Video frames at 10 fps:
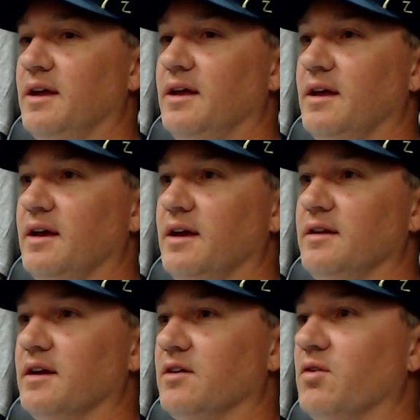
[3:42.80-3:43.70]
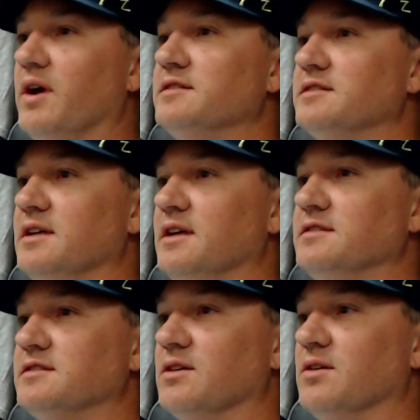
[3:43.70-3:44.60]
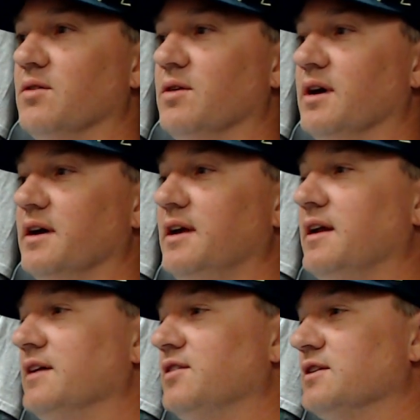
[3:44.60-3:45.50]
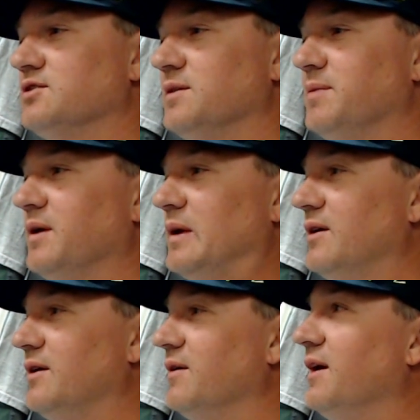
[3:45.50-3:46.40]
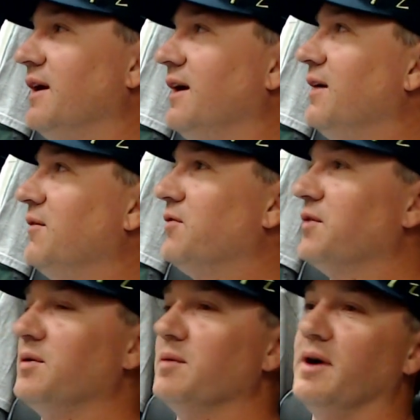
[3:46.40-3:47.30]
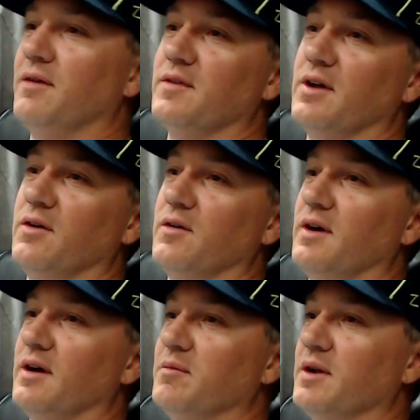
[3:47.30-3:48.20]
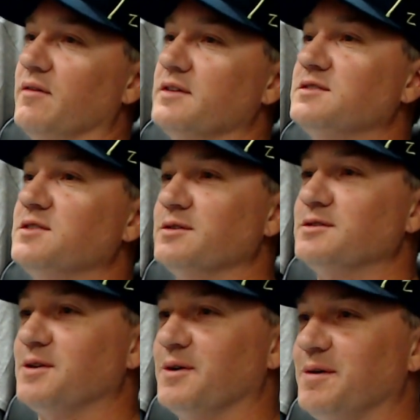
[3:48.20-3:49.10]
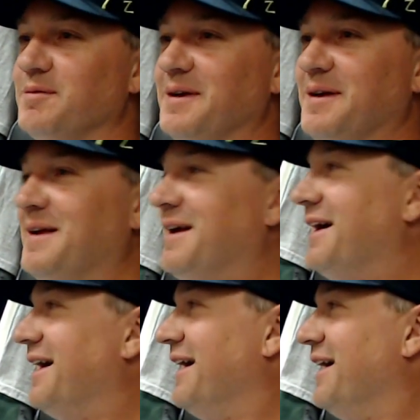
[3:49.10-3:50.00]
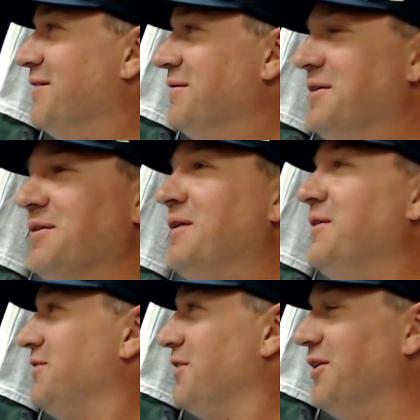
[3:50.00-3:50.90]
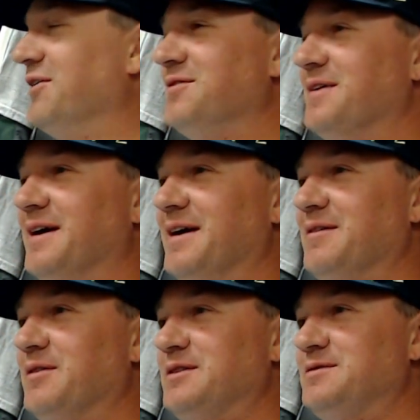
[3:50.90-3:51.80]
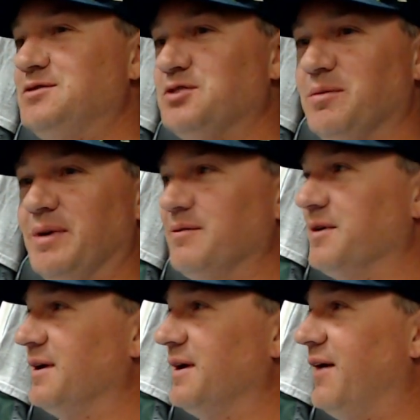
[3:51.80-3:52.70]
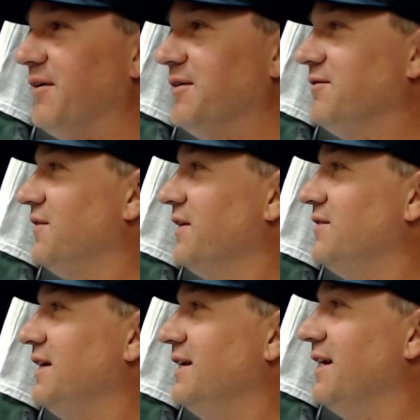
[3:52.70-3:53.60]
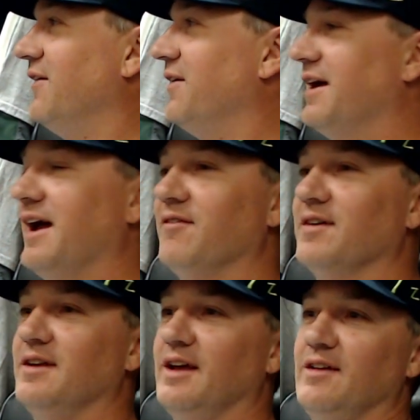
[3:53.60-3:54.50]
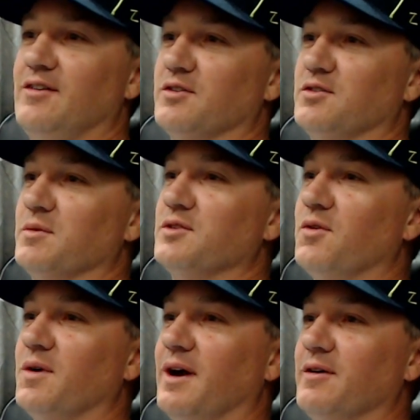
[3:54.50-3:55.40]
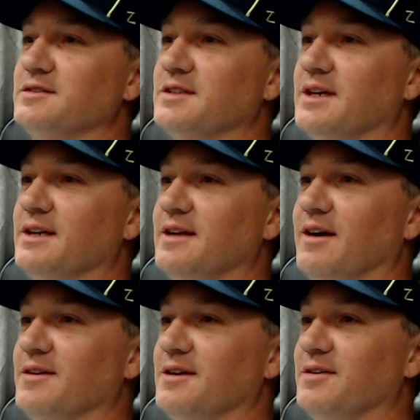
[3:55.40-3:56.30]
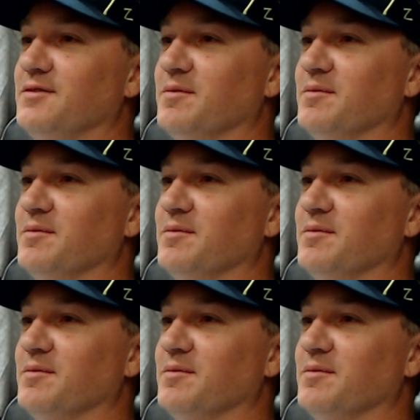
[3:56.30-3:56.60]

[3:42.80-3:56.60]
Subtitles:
and a great city. So he and I took a trip out here. We flew into Buffalo, middle of a snowstorm. We drove. It should have been an hour 15, hour and a half. It took us almost 4 hours to get down here from